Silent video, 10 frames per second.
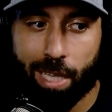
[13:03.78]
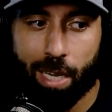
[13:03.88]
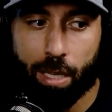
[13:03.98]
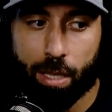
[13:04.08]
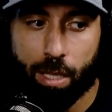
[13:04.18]

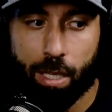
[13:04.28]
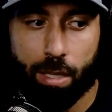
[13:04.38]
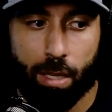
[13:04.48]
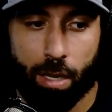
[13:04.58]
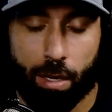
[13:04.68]
didn't see
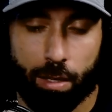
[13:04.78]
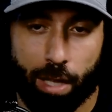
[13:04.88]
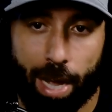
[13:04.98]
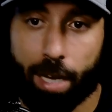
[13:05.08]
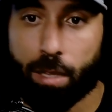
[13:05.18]

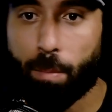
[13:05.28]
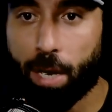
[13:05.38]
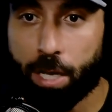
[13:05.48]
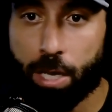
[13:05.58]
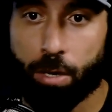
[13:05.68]
the X
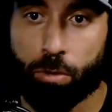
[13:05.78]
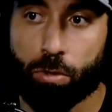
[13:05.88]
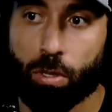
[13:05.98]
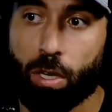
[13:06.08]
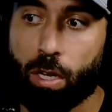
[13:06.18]
amount of
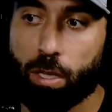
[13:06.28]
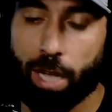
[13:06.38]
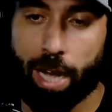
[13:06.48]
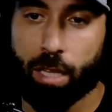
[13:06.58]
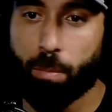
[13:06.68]
years,
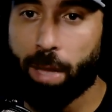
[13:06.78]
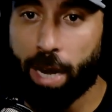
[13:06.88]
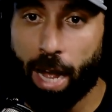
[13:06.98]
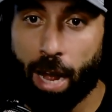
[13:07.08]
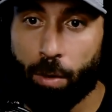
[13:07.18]
the X amount
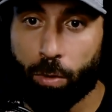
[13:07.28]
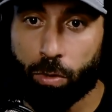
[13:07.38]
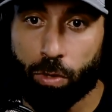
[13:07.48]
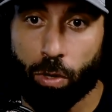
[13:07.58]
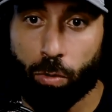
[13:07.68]
of
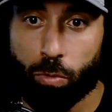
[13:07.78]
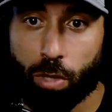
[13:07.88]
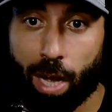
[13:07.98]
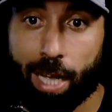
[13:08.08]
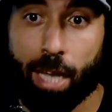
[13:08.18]
hours,
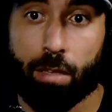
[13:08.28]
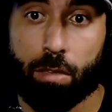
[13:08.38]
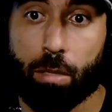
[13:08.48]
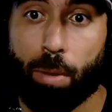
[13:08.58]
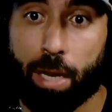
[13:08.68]
that I can't
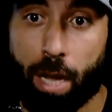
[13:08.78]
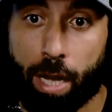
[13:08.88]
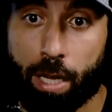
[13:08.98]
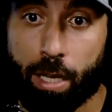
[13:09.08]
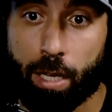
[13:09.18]
sleep at
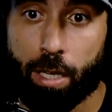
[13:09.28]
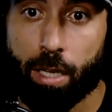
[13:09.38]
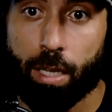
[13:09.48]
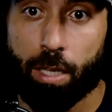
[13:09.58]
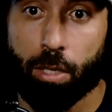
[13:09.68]
night.
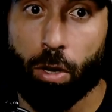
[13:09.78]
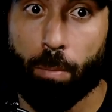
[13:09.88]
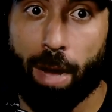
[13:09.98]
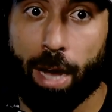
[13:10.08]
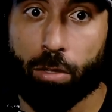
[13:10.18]
My
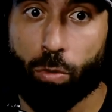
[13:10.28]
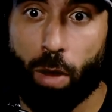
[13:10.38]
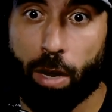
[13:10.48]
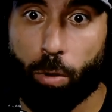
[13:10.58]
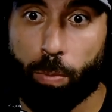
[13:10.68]
eyes are
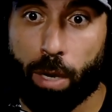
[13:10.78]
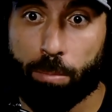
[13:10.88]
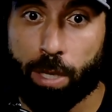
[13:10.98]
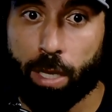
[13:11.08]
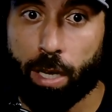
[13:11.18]
wide open. I'm
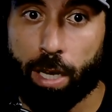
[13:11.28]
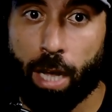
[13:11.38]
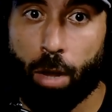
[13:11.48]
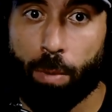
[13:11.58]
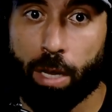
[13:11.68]
thinking like,
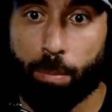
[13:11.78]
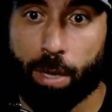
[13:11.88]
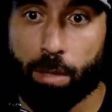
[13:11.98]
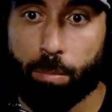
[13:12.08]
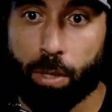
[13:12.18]
how am I going to
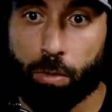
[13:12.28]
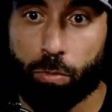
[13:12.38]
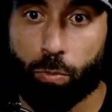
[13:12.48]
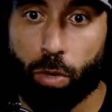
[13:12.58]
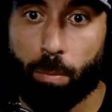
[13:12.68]
pay the
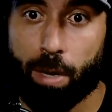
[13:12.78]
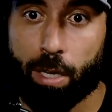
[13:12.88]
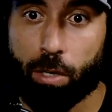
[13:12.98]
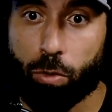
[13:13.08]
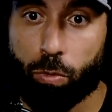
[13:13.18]
bills? What am I
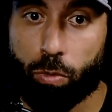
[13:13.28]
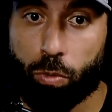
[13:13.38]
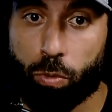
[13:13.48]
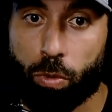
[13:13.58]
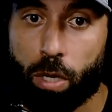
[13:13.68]
going to do
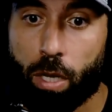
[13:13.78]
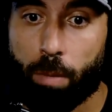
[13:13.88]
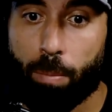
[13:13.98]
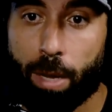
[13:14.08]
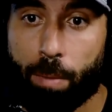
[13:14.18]
to
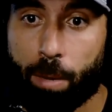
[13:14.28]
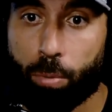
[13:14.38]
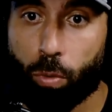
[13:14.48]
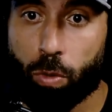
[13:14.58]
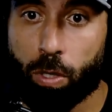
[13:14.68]
pay my
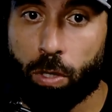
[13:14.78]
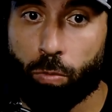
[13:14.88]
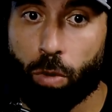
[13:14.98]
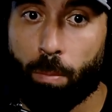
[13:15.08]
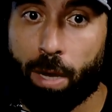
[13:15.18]
employees?
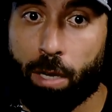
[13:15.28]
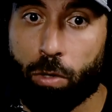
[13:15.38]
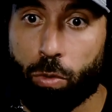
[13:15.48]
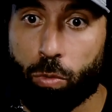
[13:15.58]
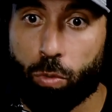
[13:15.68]
What am I going to
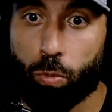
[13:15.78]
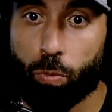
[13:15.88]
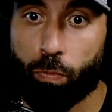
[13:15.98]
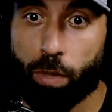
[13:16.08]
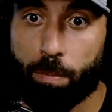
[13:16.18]
do to
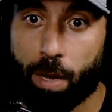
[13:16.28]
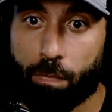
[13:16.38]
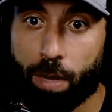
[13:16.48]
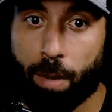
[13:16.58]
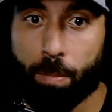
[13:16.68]
feed my
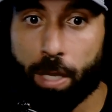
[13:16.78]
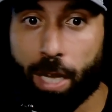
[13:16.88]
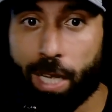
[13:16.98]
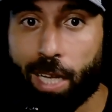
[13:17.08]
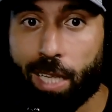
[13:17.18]
family?
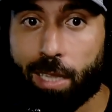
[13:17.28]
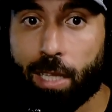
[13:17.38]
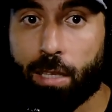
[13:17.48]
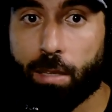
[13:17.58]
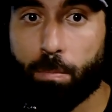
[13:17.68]
Like
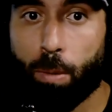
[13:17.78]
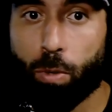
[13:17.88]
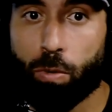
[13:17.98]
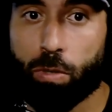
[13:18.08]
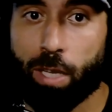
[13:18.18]
this, people don't
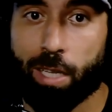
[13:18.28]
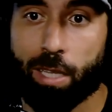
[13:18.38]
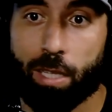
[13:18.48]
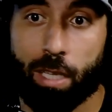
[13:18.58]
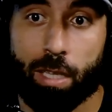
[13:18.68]
understand
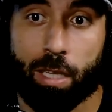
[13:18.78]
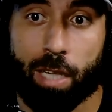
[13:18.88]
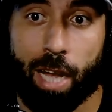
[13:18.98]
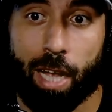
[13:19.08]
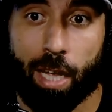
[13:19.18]
that this does
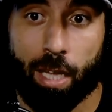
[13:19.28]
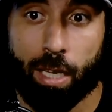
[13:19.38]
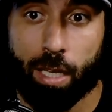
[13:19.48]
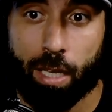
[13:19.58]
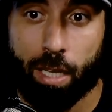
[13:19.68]
not
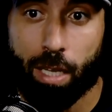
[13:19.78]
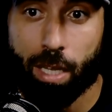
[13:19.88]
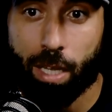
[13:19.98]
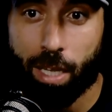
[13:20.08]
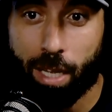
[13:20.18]
end.
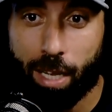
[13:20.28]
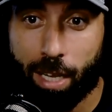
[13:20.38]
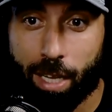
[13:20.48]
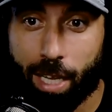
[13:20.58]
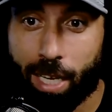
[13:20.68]

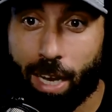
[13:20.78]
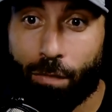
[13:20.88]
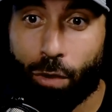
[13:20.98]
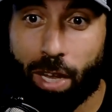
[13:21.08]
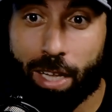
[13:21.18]
It
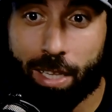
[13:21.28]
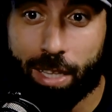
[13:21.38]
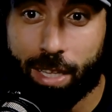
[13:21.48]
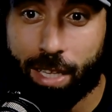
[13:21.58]
never ends.